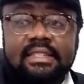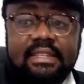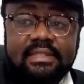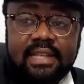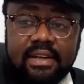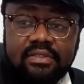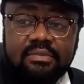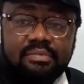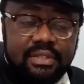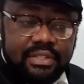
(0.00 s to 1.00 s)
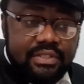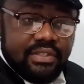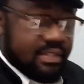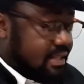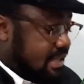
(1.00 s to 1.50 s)
The south
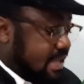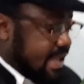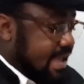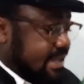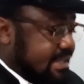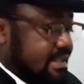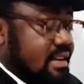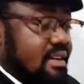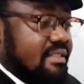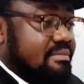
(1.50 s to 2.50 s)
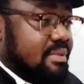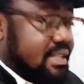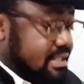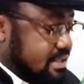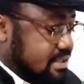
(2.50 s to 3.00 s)
bridge. And the north
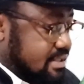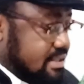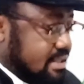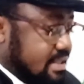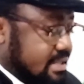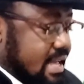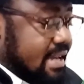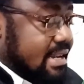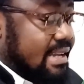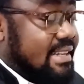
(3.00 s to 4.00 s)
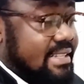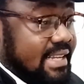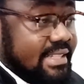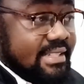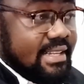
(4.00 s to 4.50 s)
bridge is under this
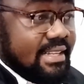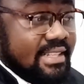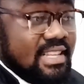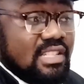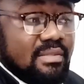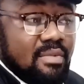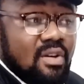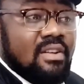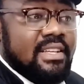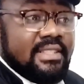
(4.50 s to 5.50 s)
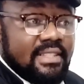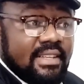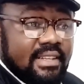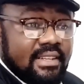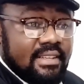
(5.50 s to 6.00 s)
heatsink. This is a small heatsink.